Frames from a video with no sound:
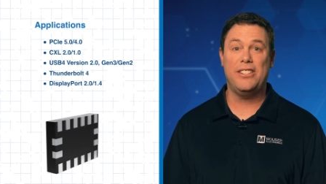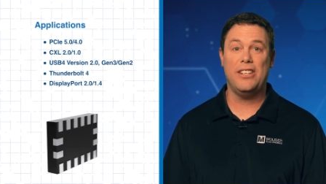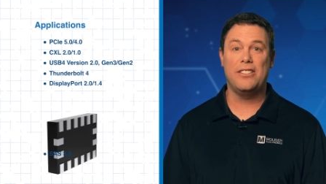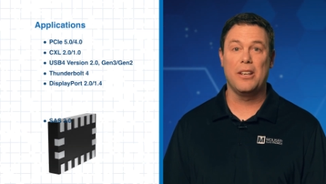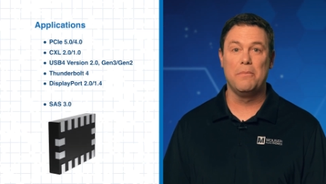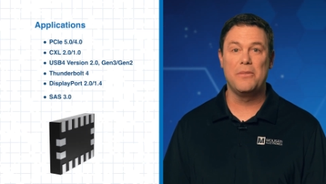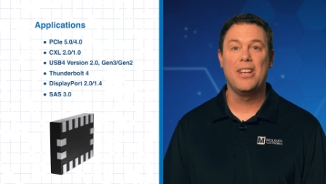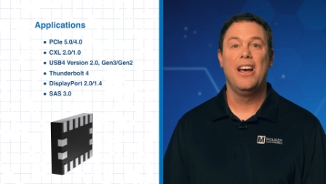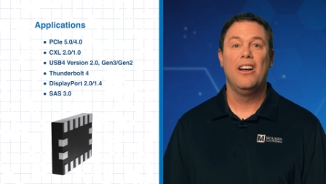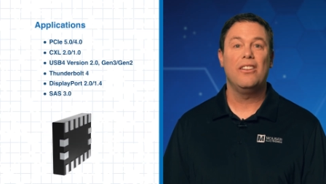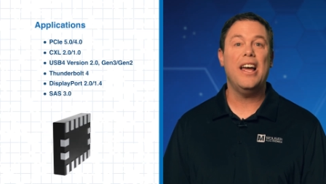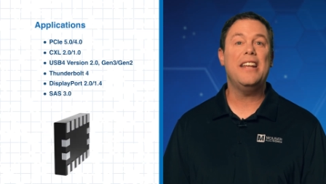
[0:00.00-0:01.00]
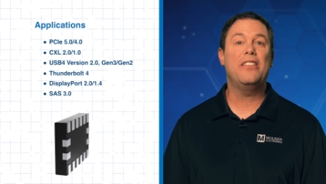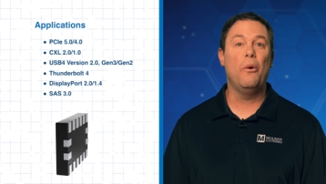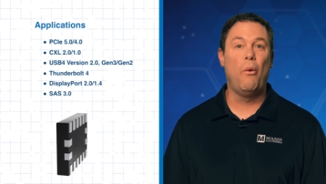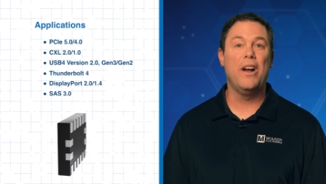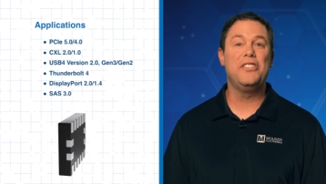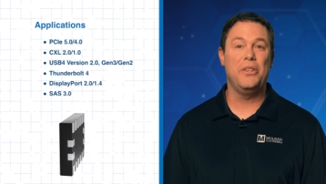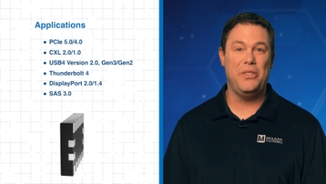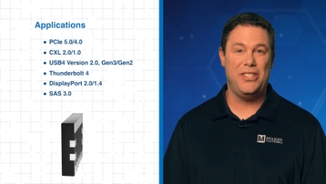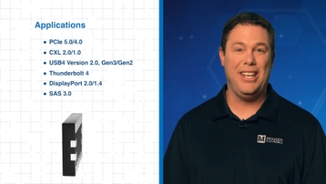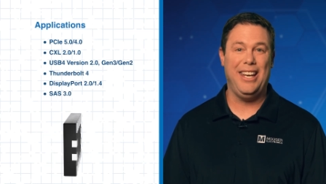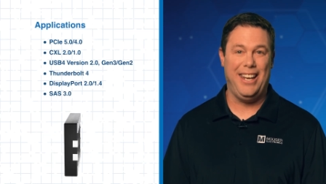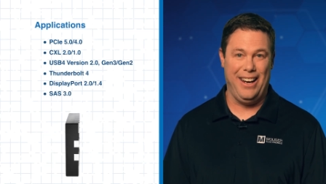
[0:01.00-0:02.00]
systems like the ones you
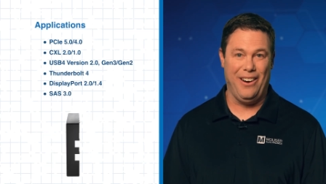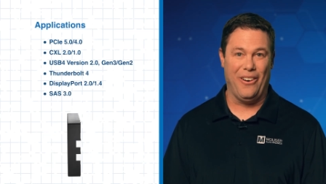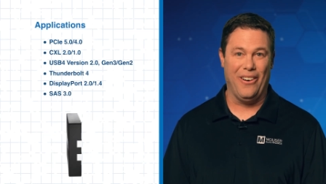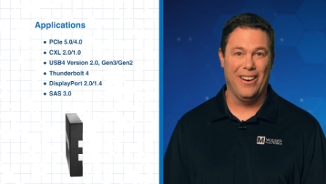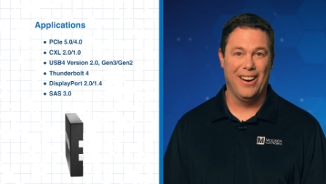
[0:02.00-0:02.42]
see here.